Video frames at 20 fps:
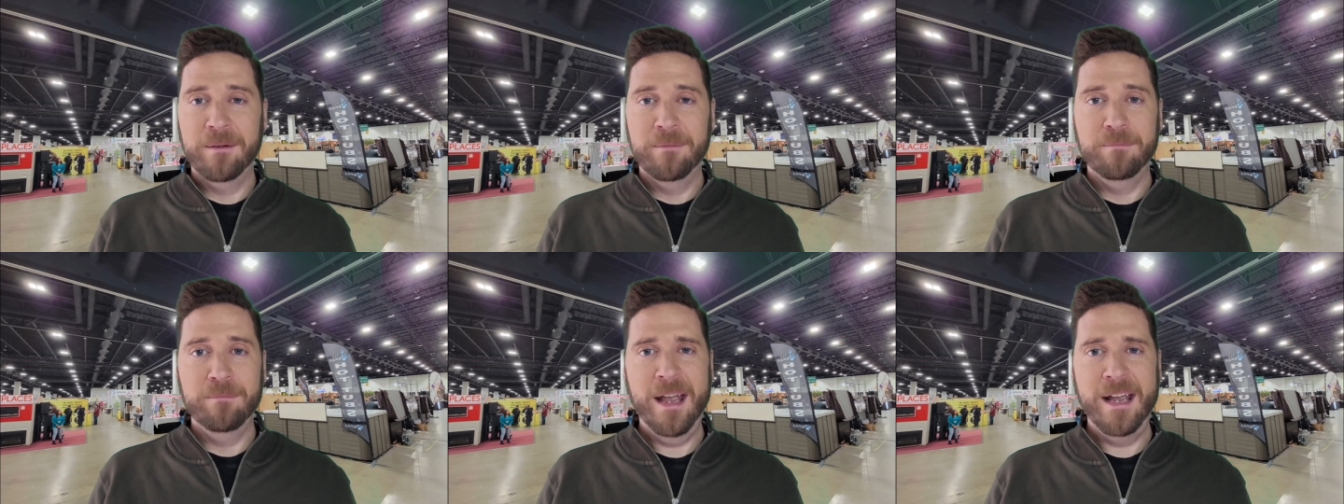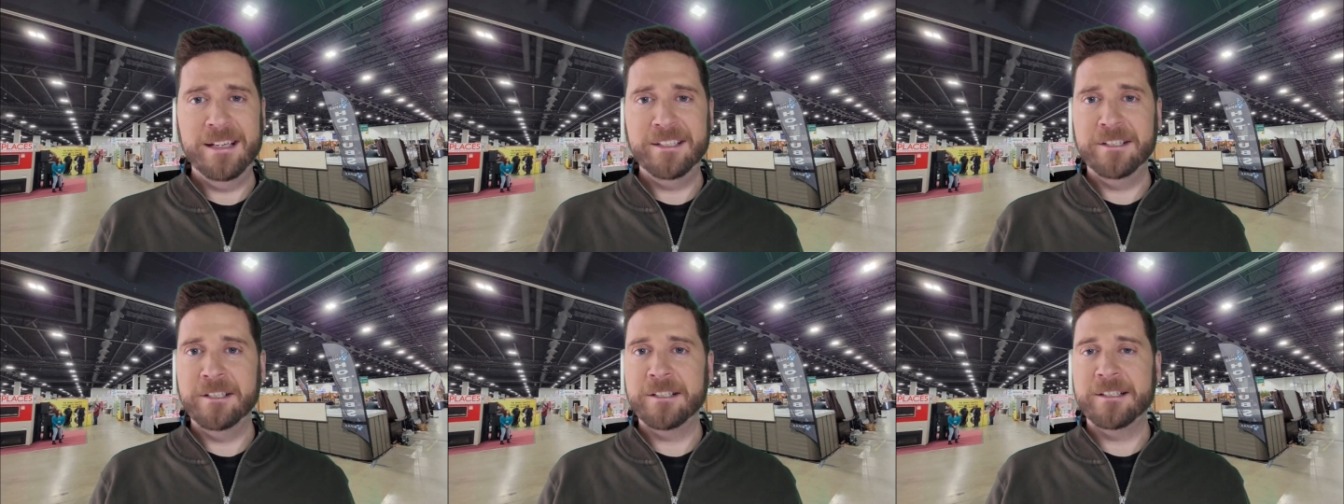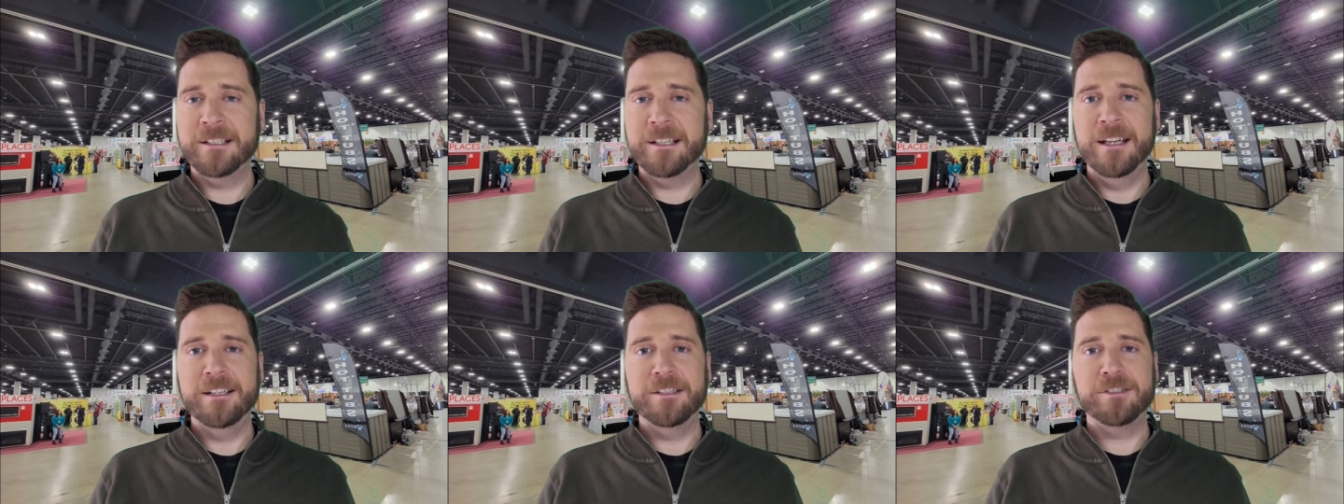makes just
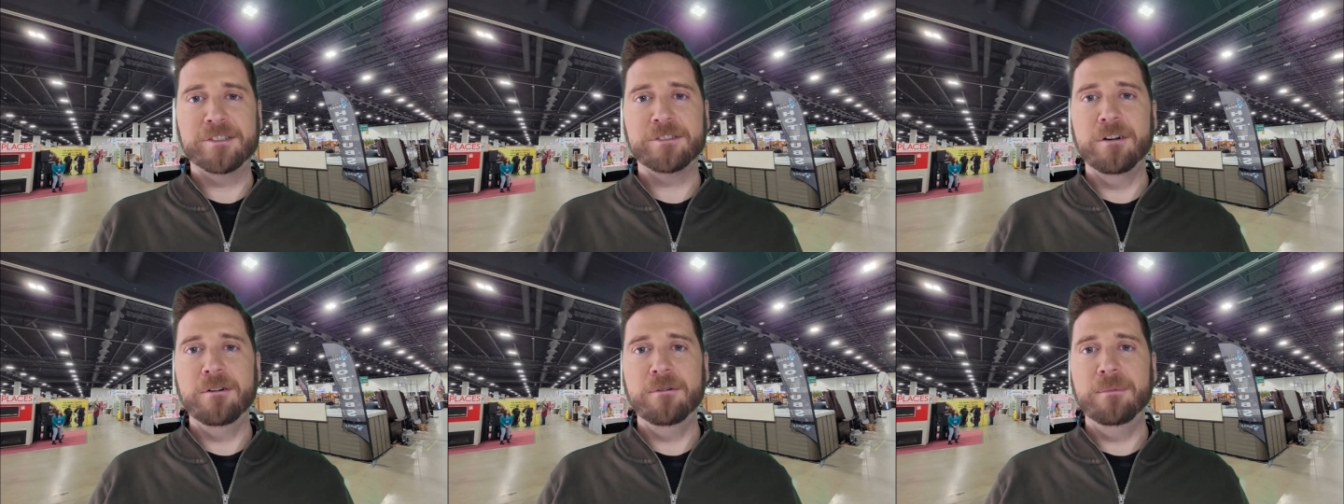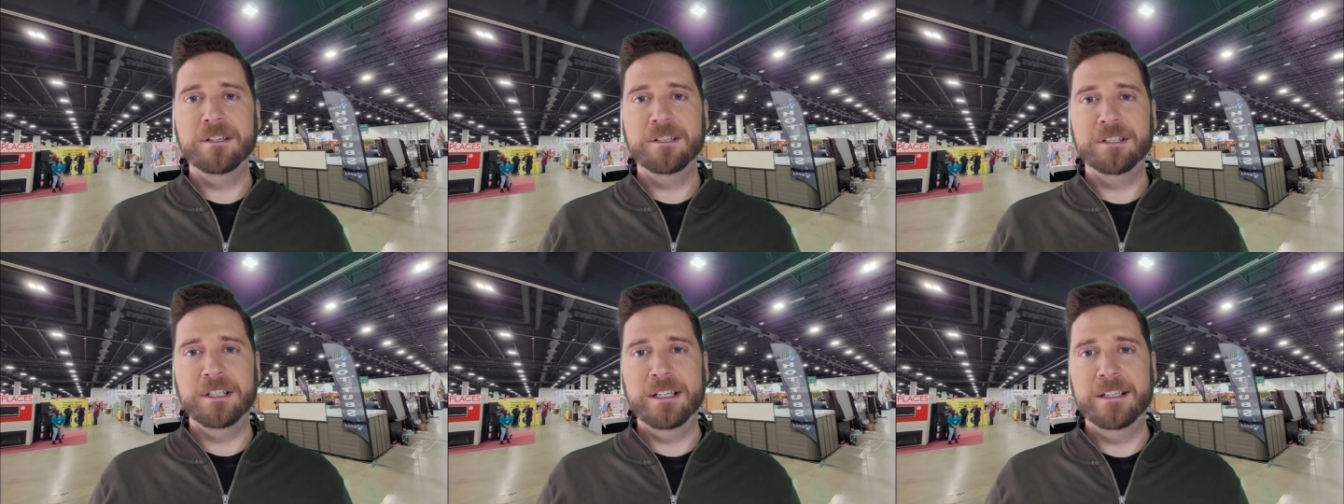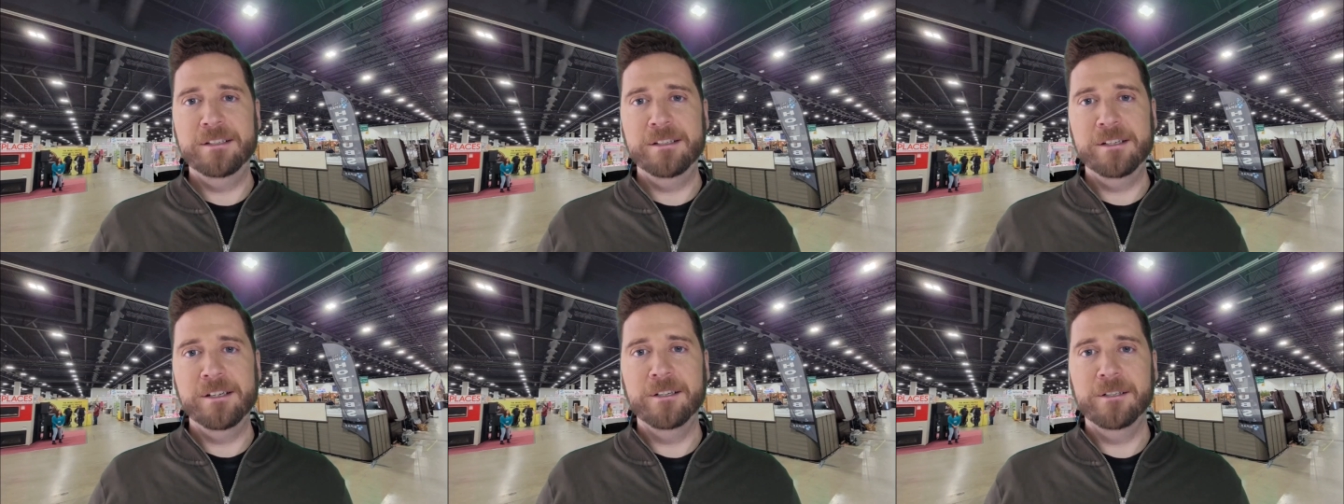things so much
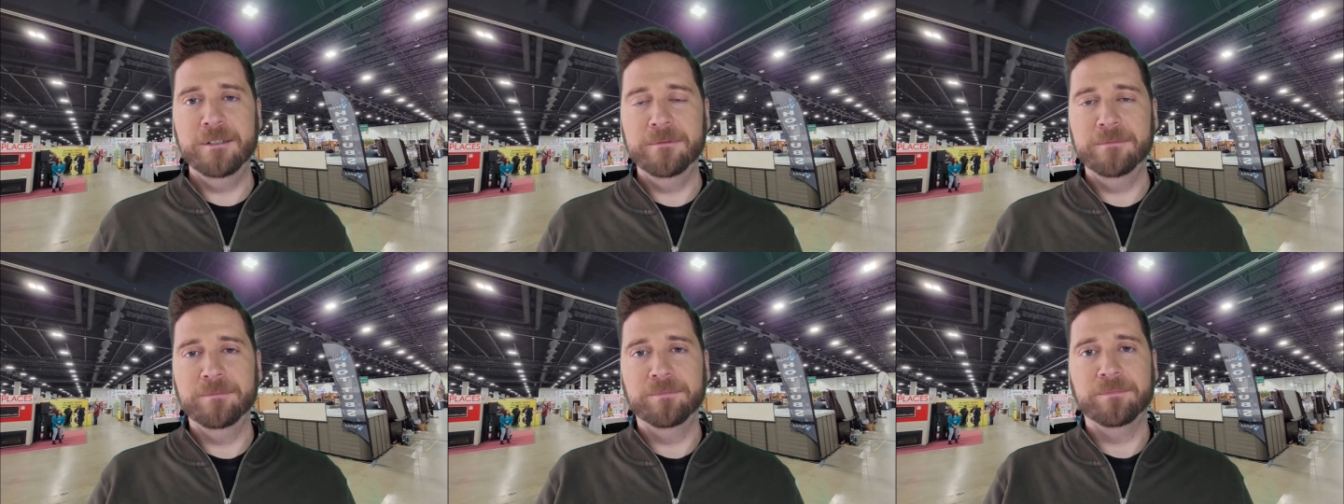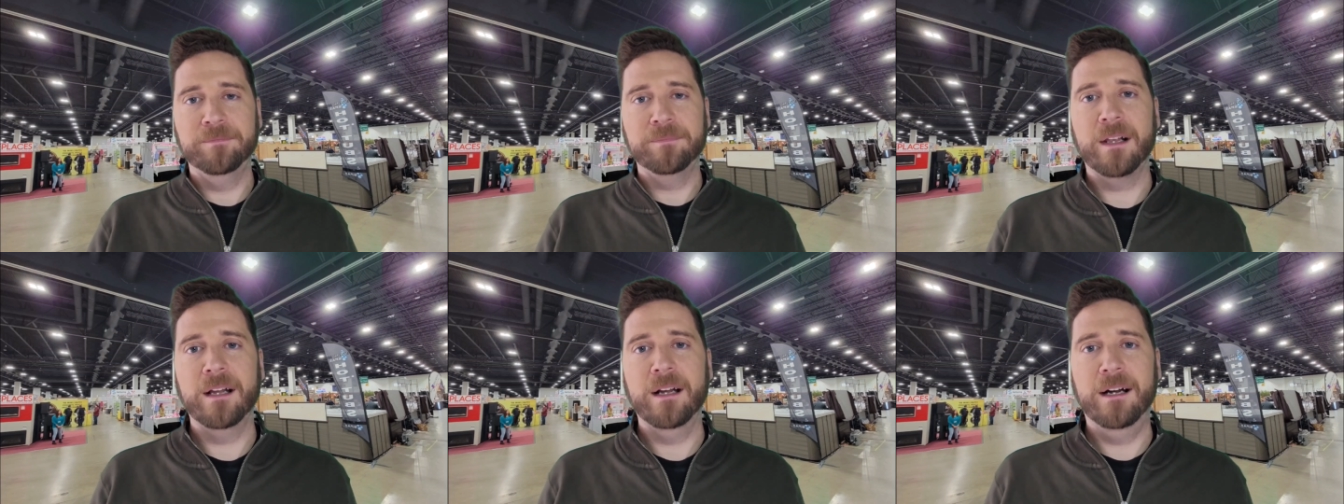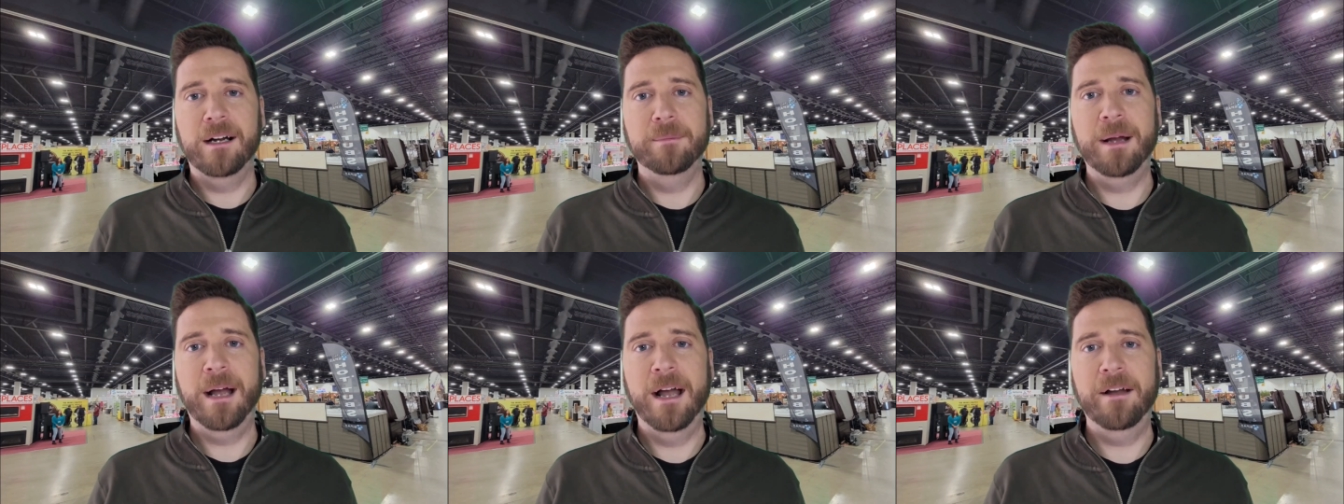easier,
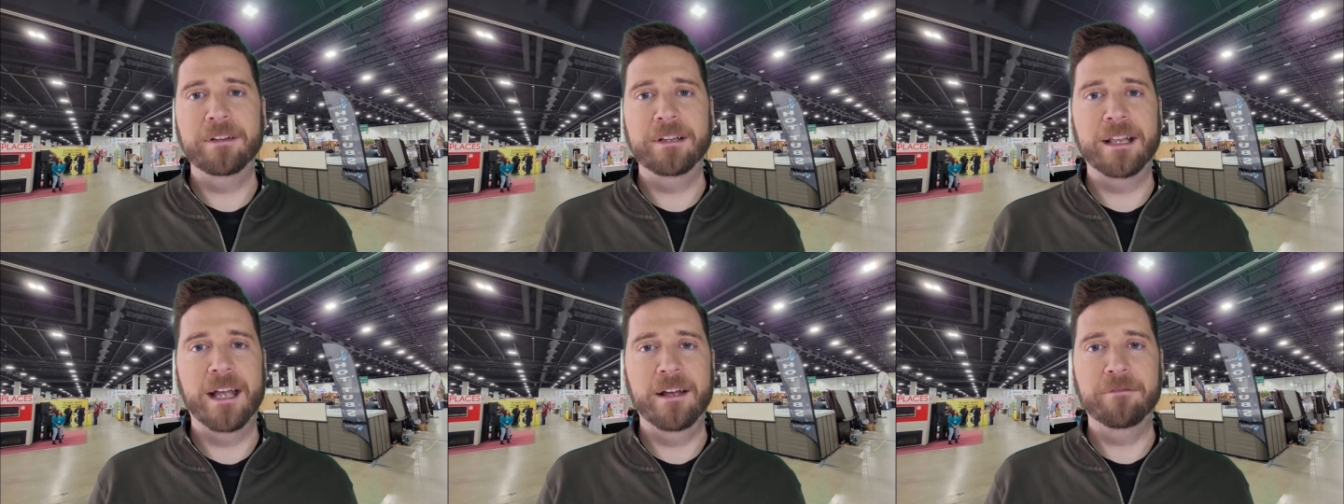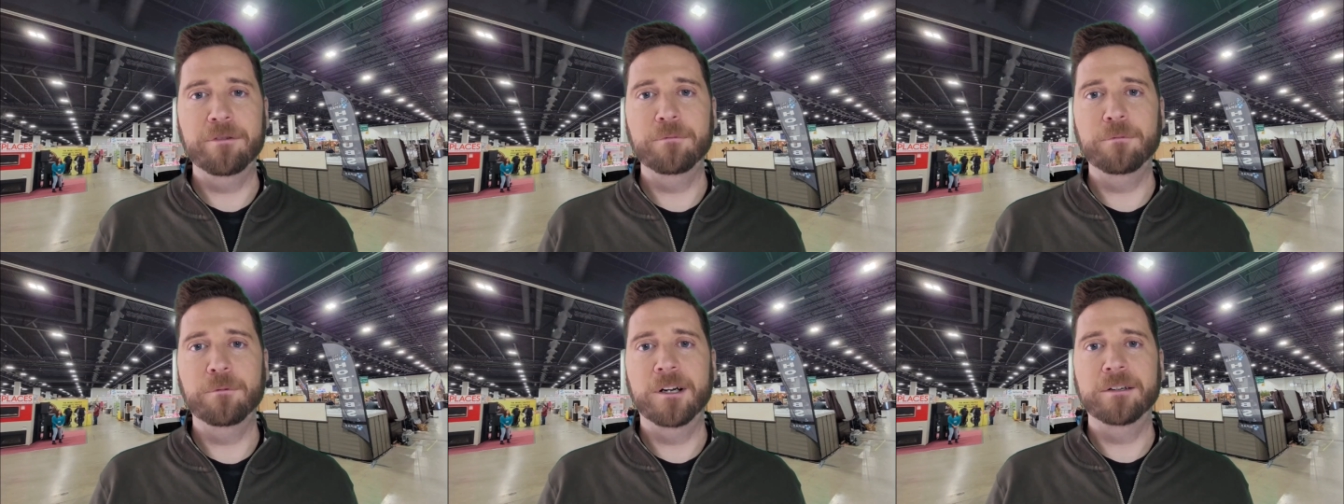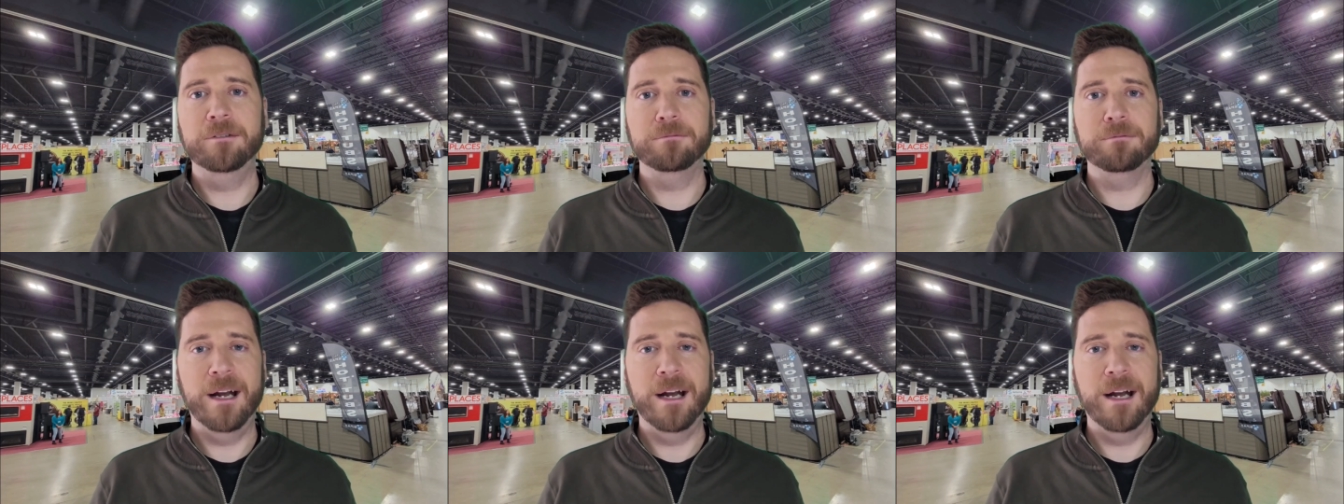having everyone